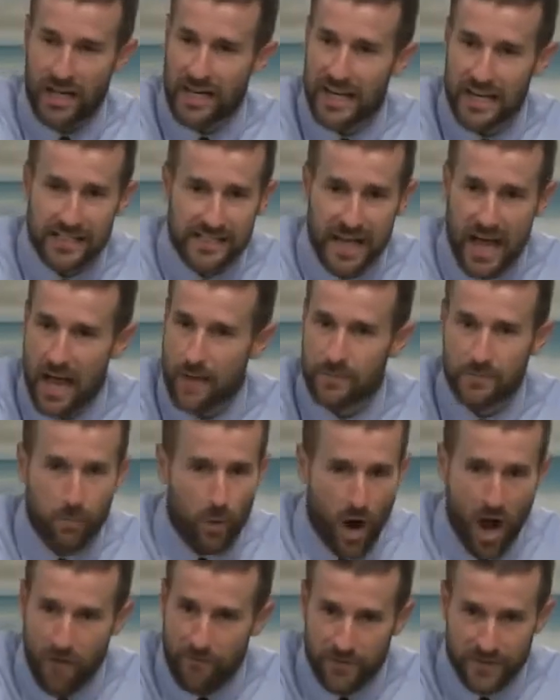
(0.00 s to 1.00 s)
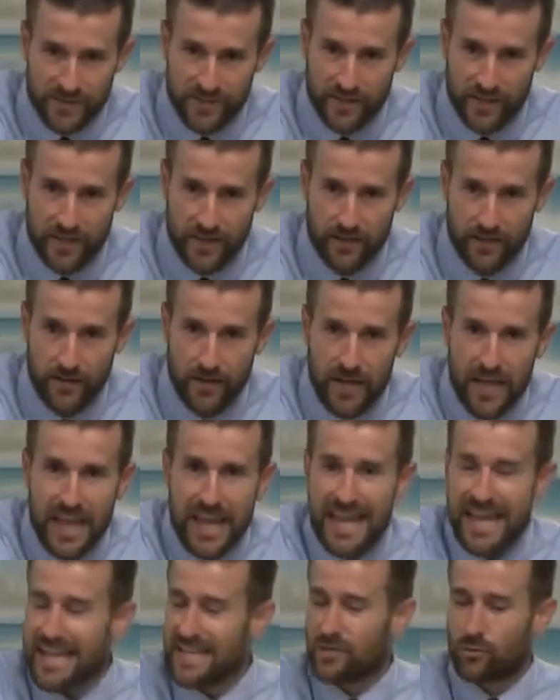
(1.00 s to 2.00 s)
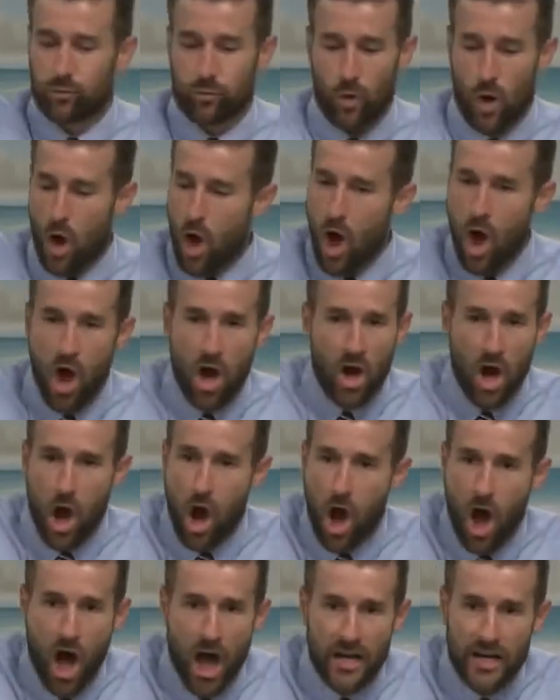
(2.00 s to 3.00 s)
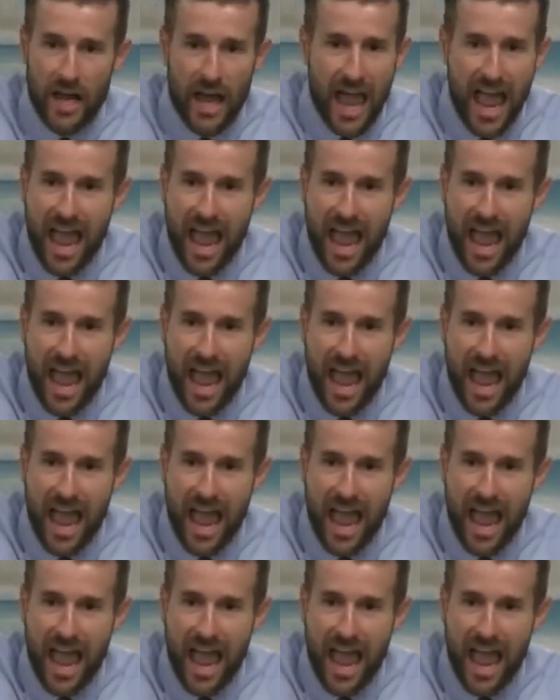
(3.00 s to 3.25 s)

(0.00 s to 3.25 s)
end times prophecy, he's wrong on